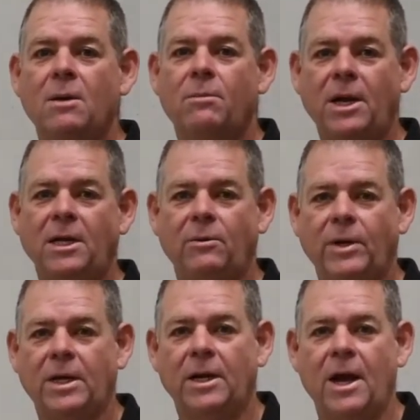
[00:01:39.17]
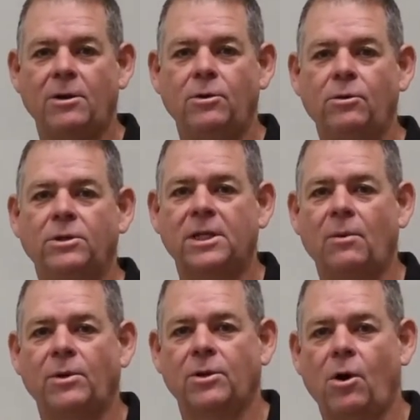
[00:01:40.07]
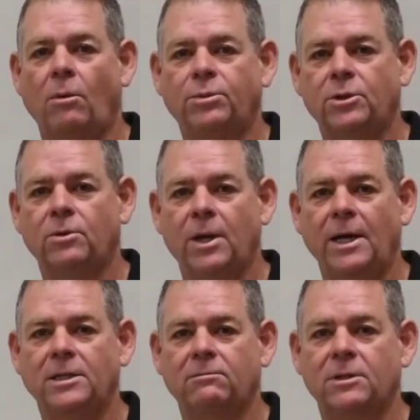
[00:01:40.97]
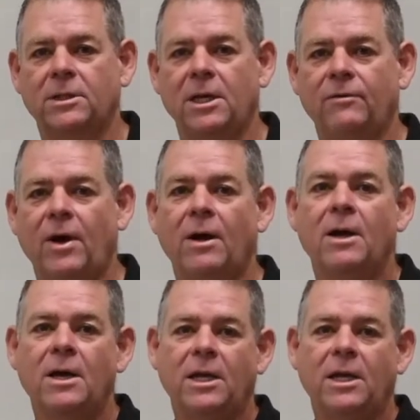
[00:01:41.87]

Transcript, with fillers: meaning we can now use that with an optional laser receiver,